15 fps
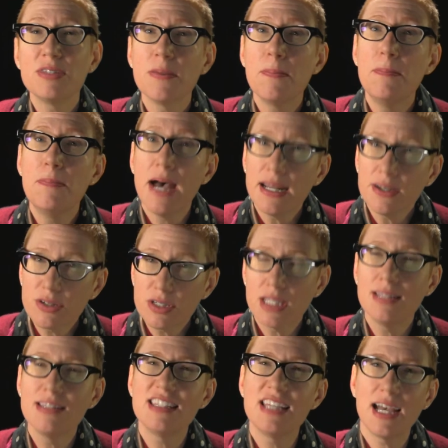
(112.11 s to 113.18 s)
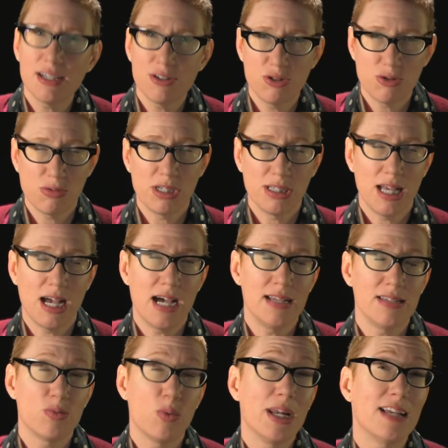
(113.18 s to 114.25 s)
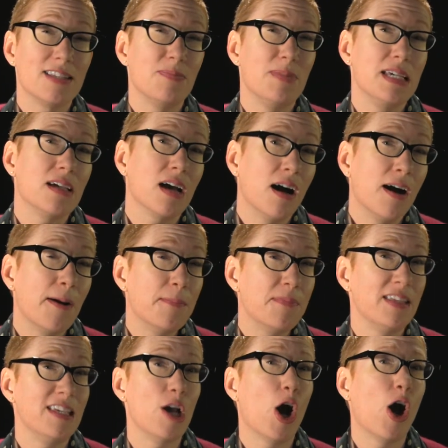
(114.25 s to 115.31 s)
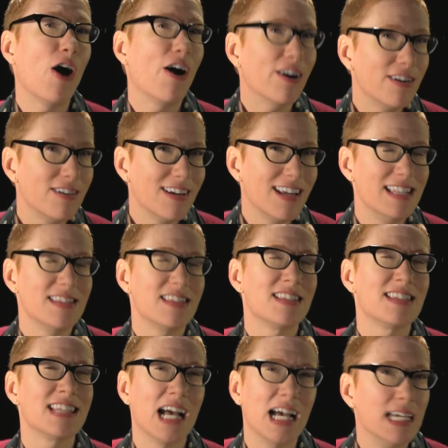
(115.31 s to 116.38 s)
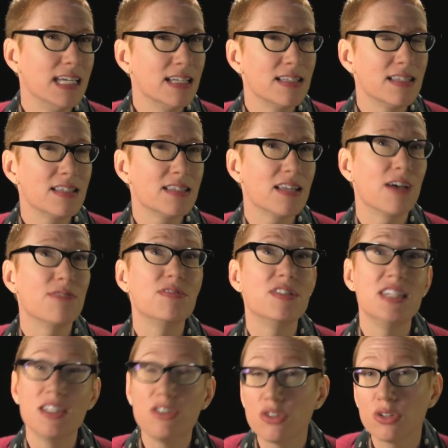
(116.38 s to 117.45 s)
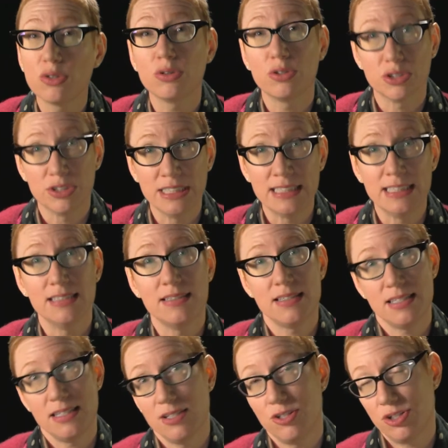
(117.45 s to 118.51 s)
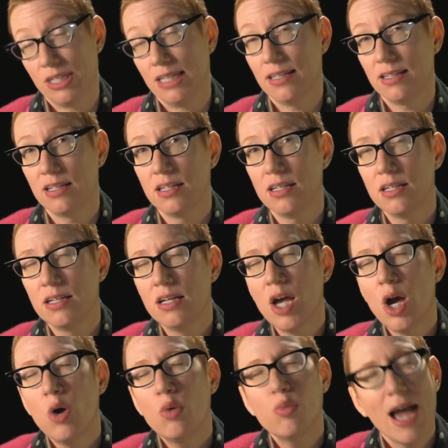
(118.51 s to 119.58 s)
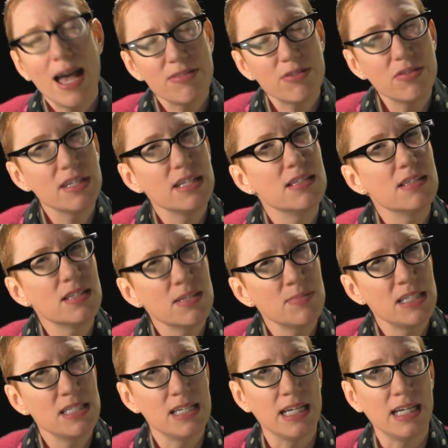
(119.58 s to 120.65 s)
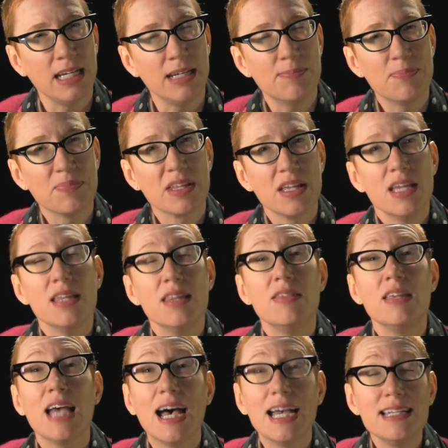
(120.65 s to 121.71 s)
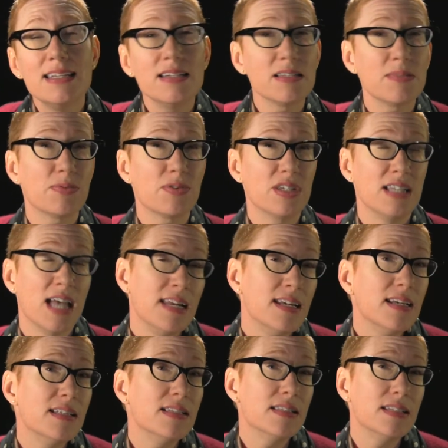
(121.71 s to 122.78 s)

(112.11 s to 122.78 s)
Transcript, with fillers: to better contextualize what has become the art and science of digital learning and teaching. Rather than intimidate, the ideas presented in